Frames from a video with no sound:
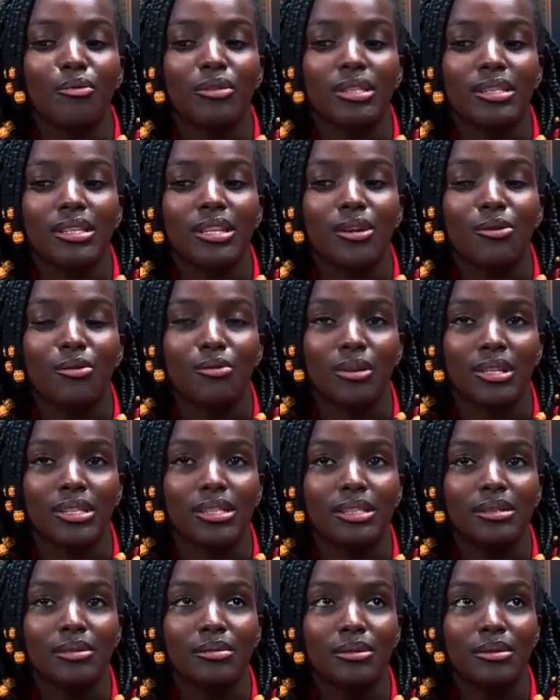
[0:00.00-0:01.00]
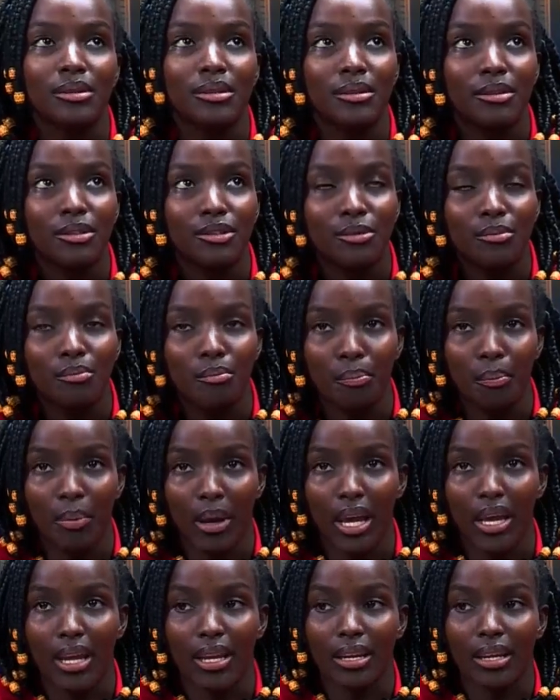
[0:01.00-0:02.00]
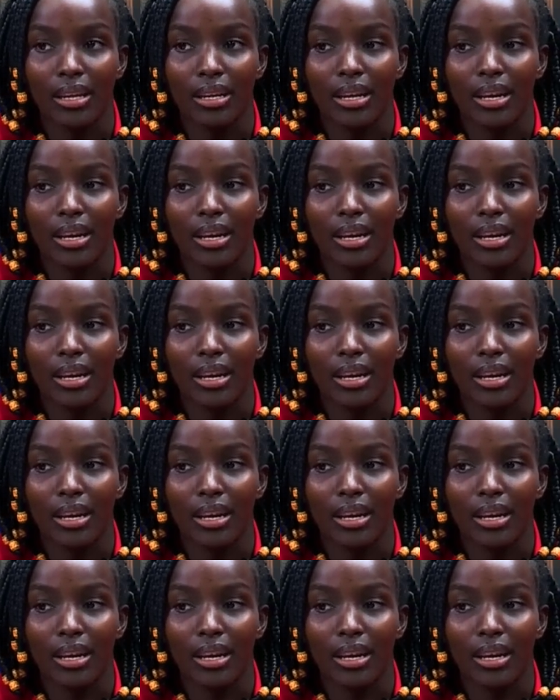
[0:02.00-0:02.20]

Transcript: mostly was pain.